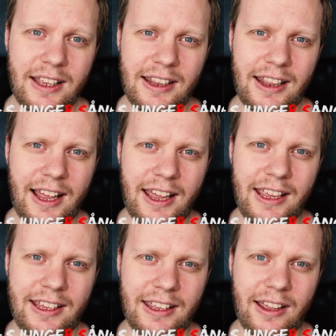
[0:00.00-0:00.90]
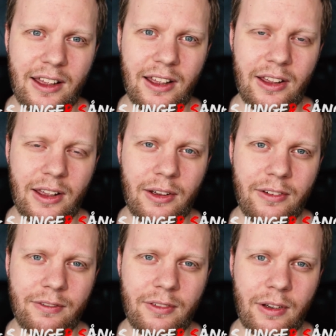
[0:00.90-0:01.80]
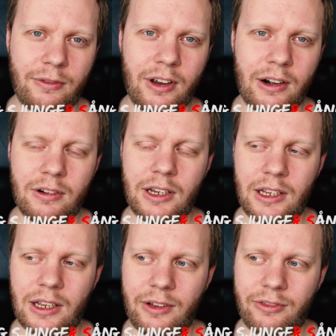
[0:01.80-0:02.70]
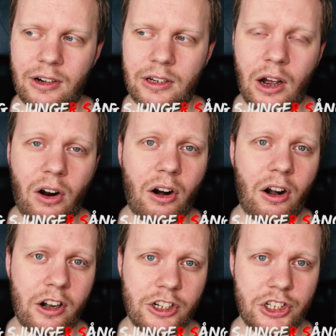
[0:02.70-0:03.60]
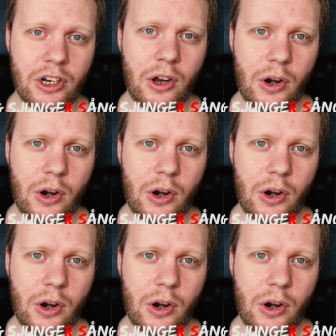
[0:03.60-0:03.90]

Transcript: like uh, a, a very a very harsh